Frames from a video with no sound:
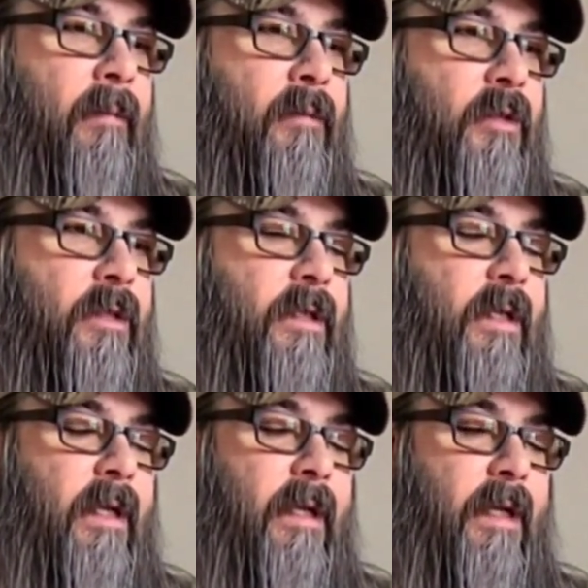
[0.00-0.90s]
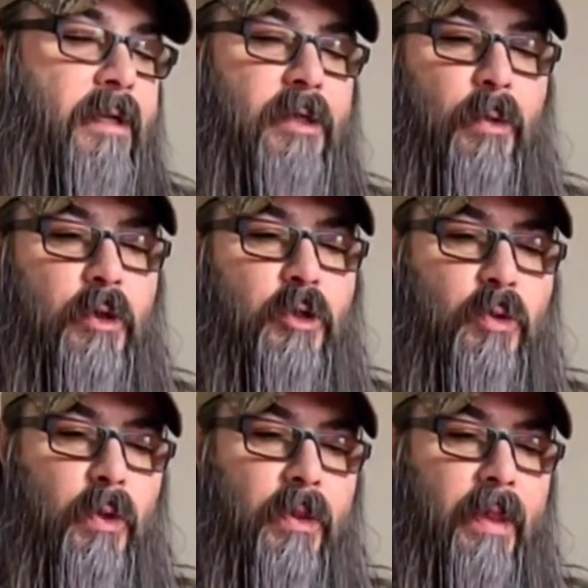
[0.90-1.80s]
just in case I want to
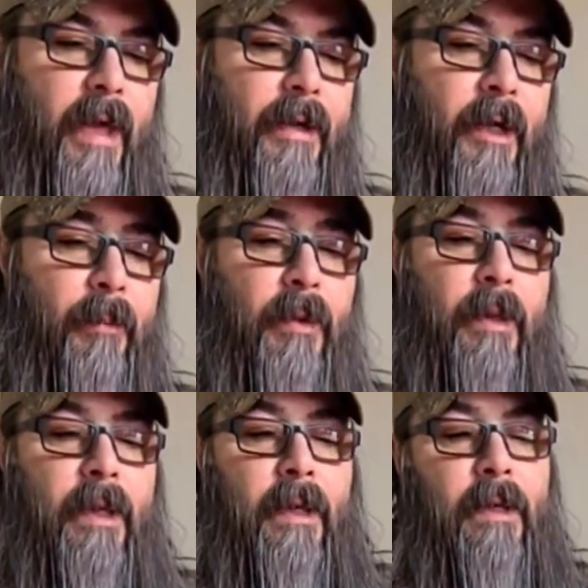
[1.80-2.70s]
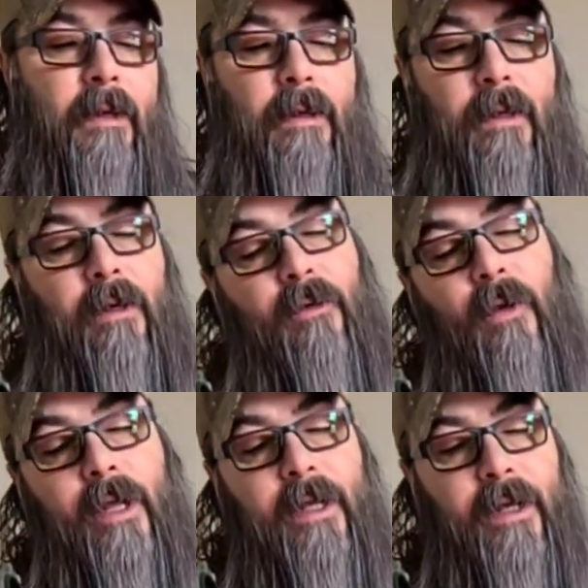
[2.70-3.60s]
shorten that up.
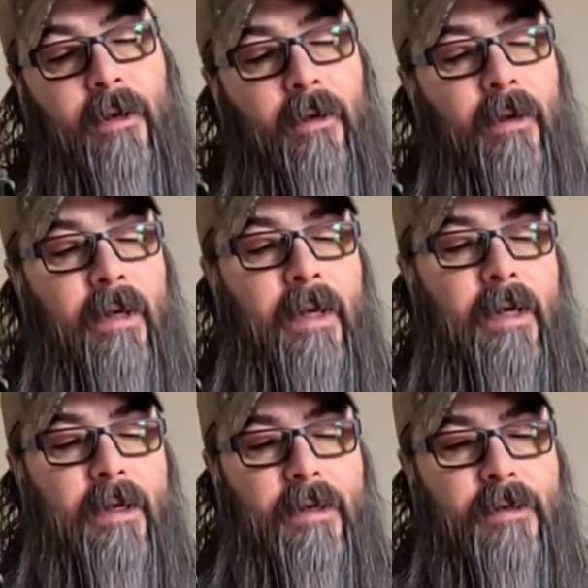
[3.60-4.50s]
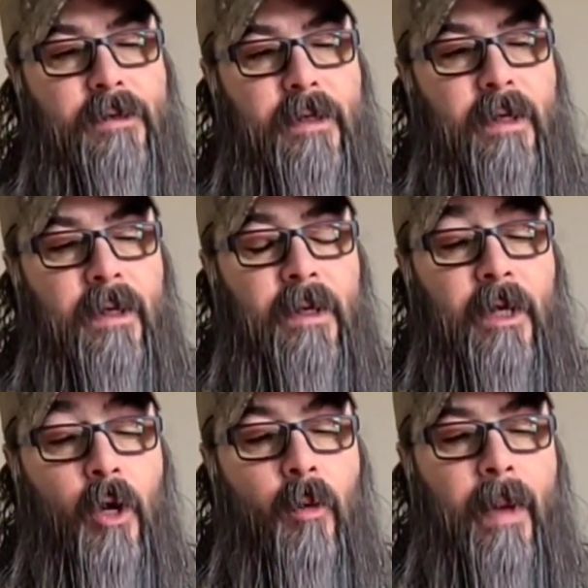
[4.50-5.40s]
Right here is the
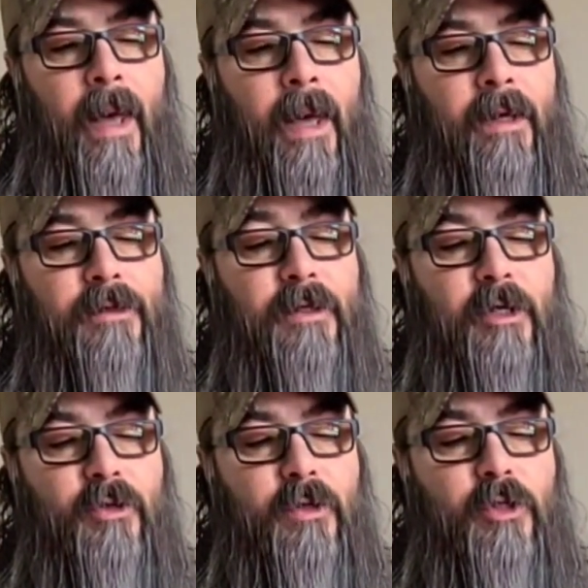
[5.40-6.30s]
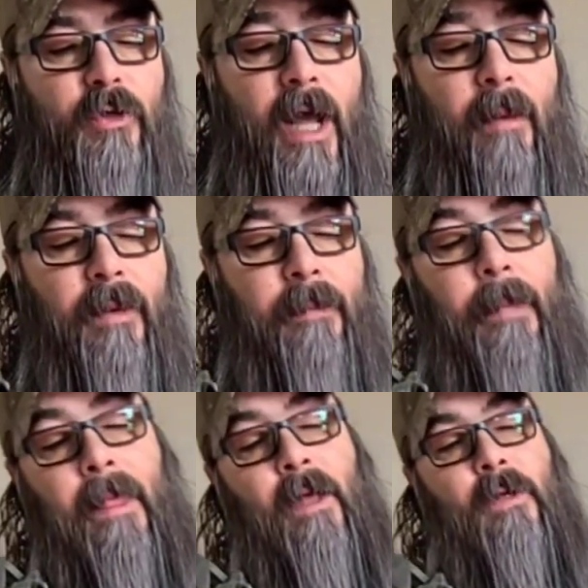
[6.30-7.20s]
Neomag Sentry strap.
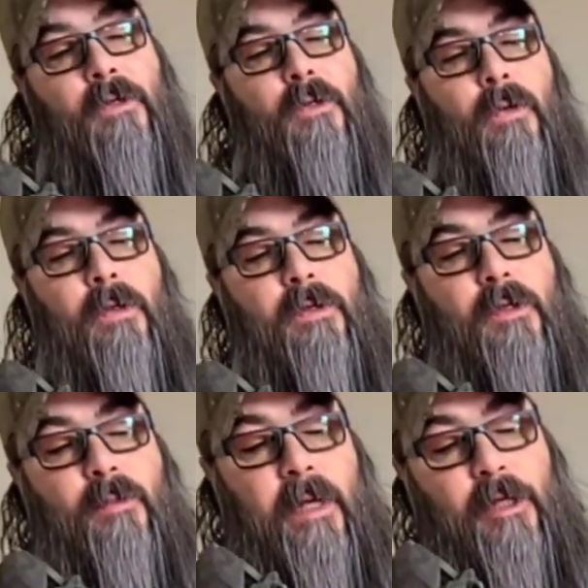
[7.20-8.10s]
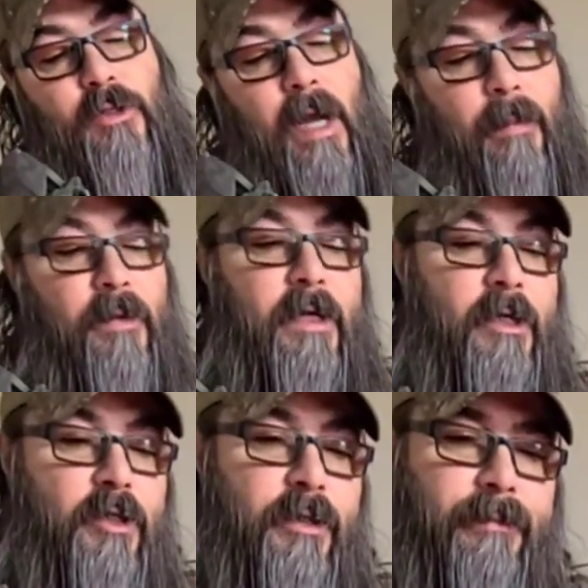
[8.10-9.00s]
So this is my strap
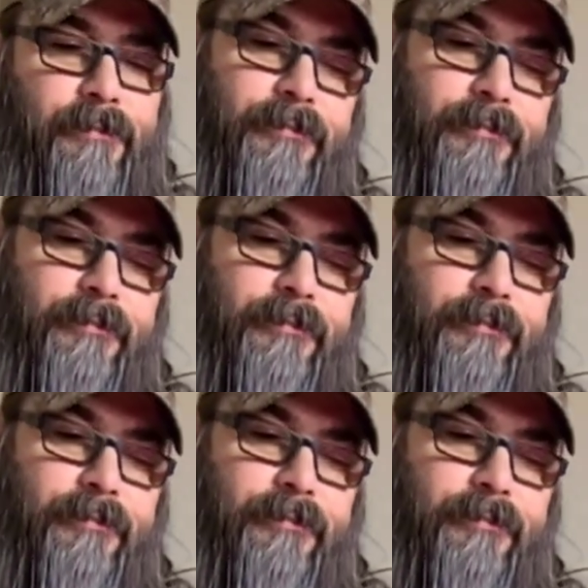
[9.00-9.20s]
retention.